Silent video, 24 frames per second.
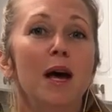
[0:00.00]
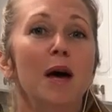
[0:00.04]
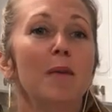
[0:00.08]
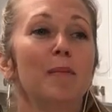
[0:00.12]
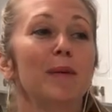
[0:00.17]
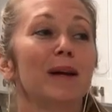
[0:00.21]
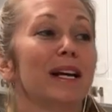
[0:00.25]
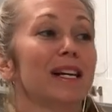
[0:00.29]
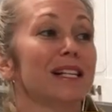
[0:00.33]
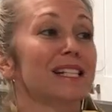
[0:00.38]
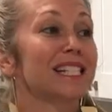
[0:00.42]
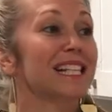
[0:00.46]

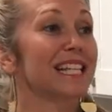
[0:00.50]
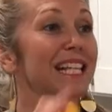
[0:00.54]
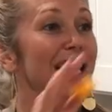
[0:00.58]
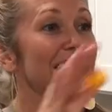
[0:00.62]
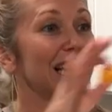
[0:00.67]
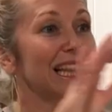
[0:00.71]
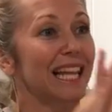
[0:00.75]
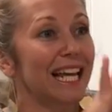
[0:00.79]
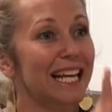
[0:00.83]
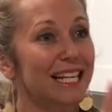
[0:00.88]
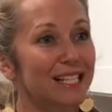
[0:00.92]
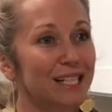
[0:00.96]
because the
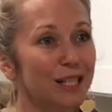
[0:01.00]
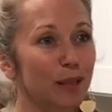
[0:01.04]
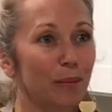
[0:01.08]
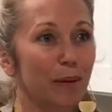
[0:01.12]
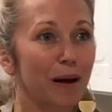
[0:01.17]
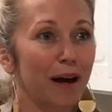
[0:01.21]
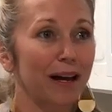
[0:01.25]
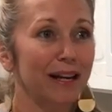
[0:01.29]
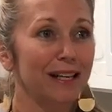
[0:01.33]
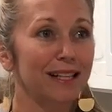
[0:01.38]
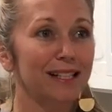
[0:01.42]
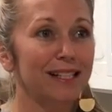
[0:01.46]
less the
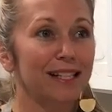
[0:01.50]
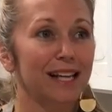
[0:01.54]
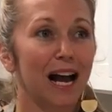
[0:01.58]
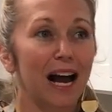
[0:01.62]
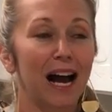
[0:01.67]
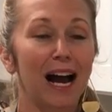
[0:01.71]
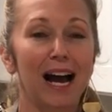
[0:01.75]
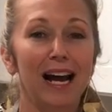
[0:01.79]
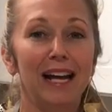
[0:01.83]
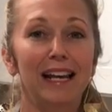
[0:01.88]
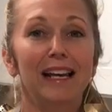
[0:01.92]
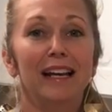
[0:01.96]
body's
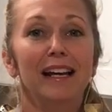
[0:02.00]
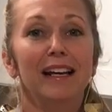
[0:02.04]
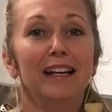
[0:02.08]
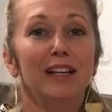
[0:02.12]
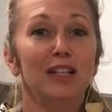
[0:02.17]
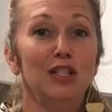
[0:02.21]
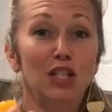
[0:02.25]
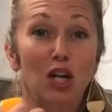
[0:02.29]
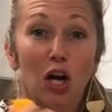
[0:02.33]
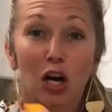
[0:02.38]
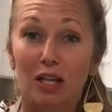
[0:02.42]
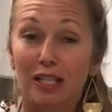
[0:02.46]
got
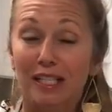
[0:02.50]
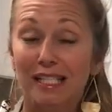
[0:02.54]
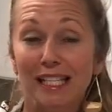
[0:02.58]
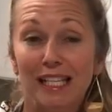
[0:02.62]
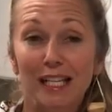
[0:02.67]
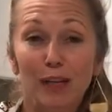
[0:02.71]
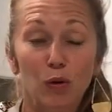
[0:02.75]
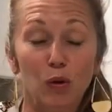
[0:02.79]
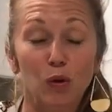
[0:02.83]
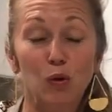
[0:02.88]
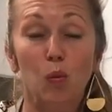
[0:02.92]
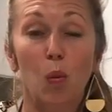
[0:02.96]

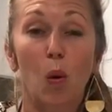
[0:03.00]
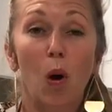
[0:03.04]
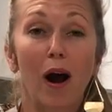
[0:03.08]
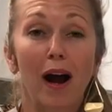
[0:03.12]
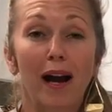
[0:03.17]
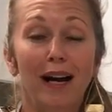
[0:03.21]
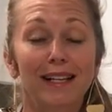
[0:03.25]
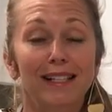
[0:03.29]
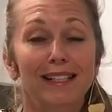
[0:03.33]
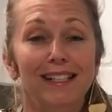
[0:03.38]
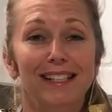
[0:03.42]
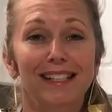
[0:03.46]

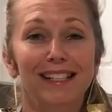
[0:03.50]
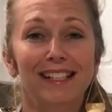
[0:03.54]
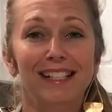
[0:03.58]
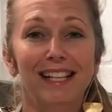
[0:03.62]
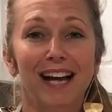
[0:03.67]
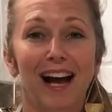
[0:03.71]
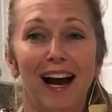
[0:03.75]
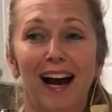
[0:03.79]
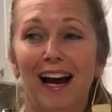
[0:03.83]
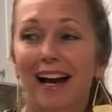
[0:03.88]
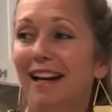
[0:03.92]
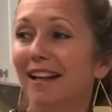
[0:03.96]
toxic-wise
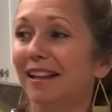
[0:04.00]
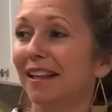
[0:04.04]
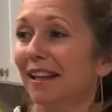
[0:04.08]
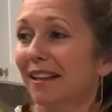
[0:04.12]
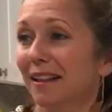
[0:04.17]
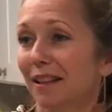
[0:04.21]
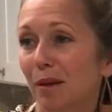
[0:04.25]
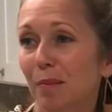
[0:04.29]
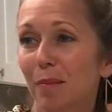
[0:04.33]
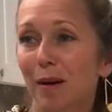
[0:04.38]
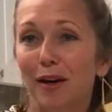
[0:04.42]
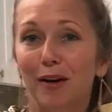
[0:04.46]
inside,
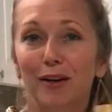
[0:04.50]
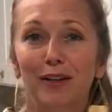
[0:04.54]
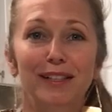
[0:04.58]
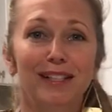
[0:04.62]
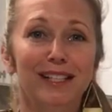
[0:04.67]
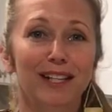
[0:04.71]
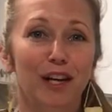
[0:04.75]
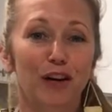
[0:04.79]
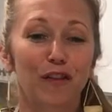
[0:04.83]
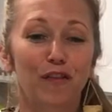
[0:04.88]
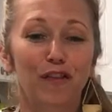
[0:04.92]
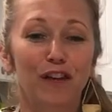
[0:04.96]
then the better it's
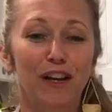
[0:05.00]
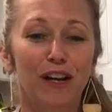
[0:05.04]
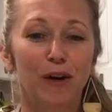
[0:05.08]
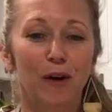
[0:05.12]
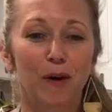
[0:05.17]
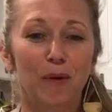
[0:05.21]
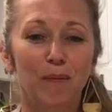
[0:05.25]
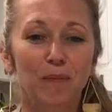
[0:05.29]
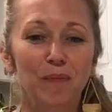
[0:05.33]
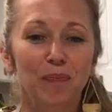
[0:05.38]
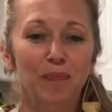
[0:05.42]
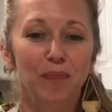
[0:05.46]
going to
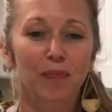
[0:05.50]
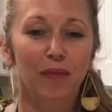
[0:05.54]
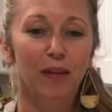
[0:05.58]
feel.